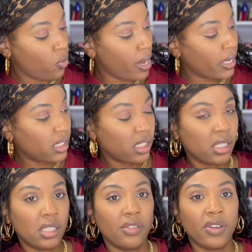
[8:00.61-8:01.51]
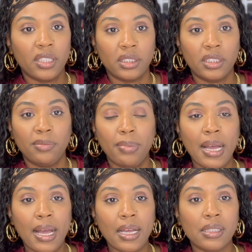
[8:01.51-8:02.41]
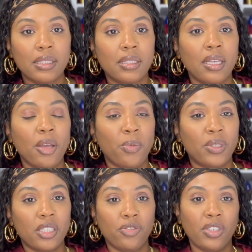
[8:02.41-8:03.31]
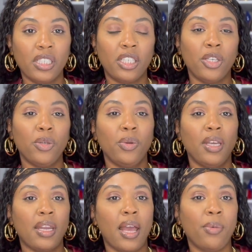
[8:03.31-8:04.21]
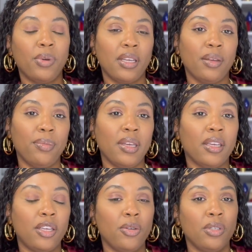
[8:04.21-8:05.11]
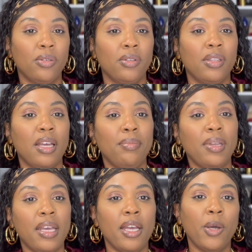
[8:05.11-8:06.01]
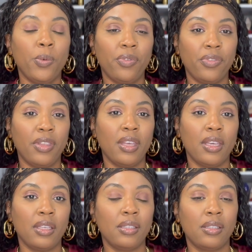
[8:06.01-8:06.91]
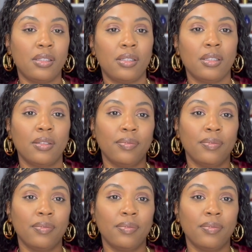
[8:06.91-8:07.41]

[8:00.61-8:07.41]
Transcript: white Givenchy box, which is really cute, and I will get me a cute little thumbnail with this.